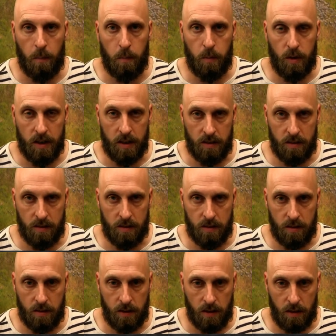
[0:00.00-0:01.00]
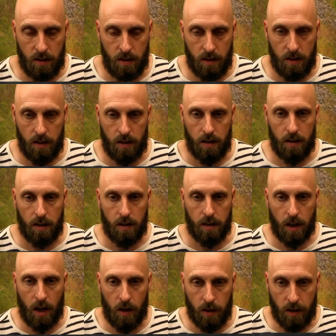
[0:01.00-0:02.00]
priests
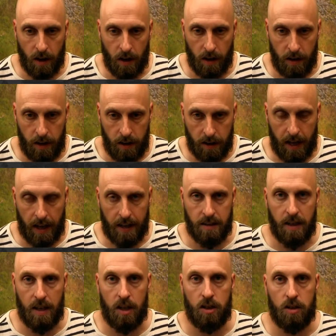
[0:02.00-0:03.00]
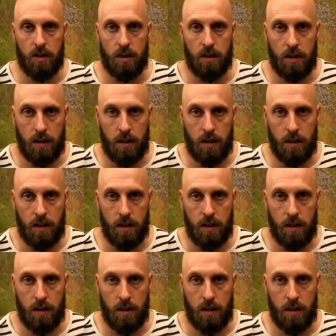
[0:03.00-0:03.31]
carrying on an incantation.